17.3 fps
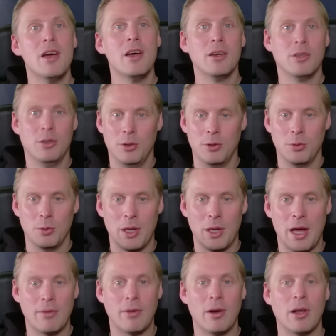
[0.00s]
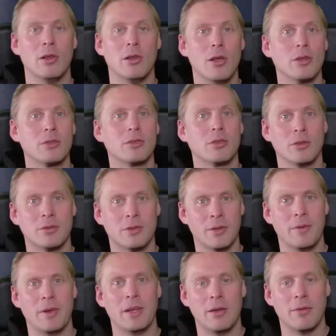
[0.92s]
you will have a lot of
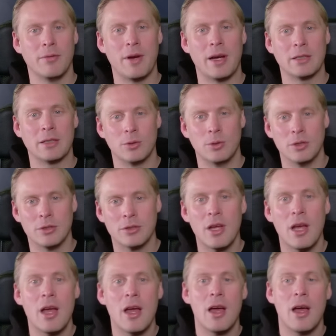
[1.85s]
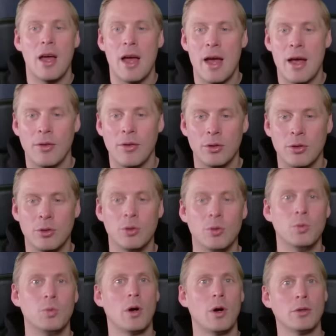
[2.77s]
civilian factories. And
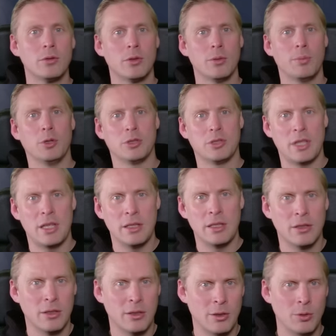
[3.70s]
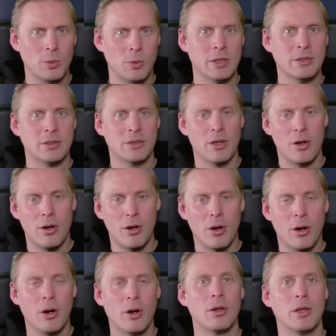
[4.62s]
you want to push in the US
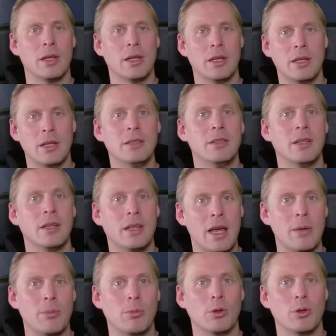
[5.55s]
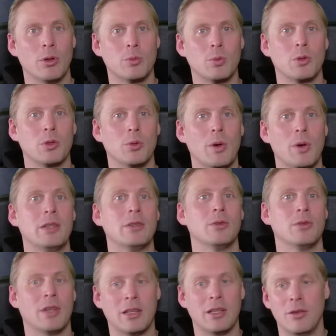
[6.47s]
early in the game. You don't want to wait
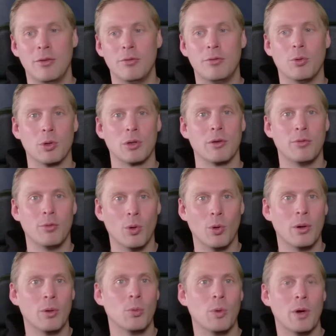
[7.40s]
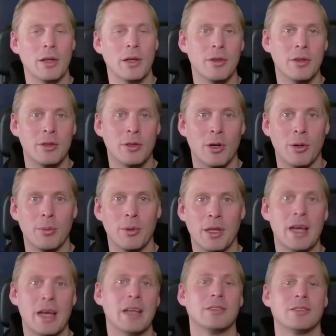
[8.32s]
to 1944 when
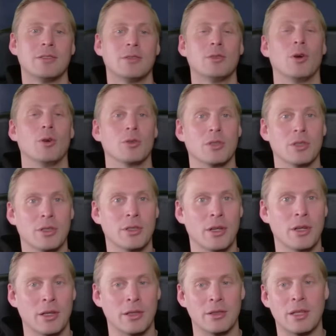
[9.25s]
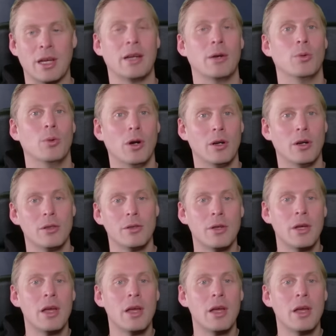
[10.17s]
Germany has conquered the entire world.